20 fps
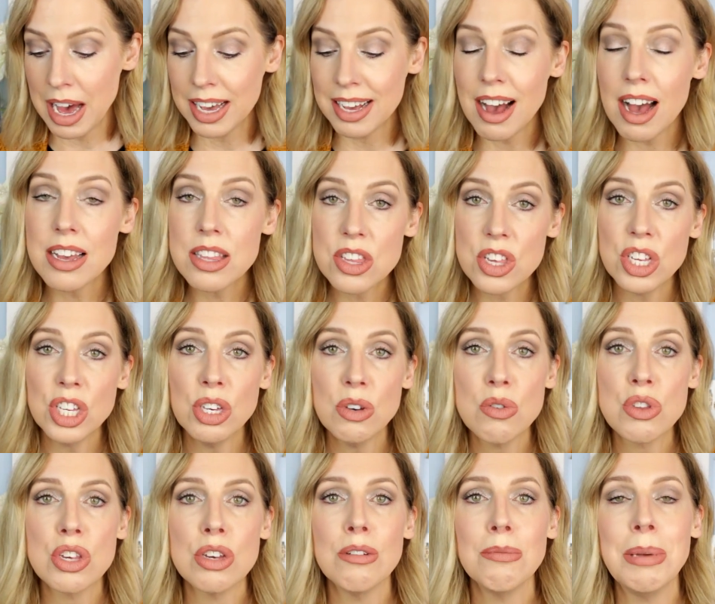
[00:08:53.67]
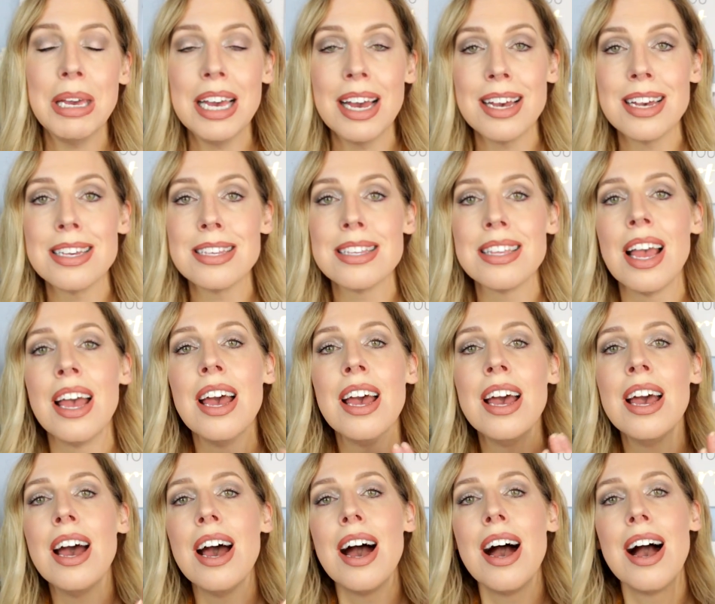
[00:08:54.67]
I got into YouTube because
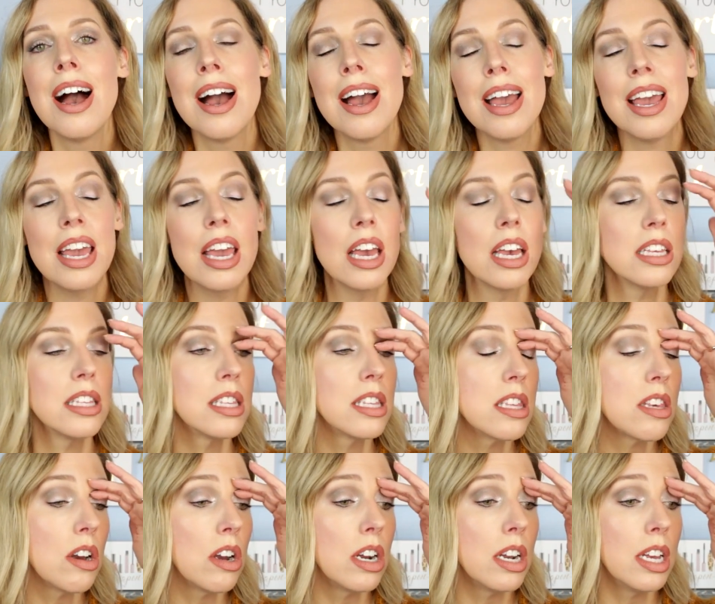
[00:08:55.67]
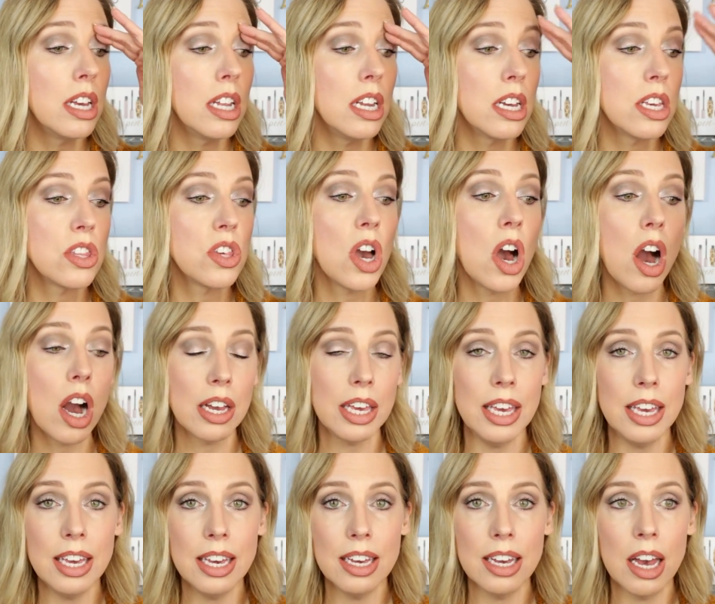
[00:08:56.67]
I started
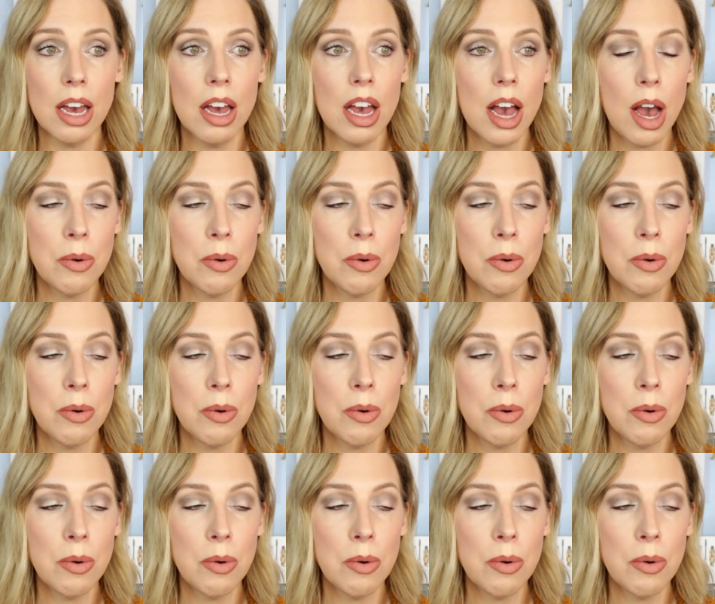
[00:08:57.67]
talking,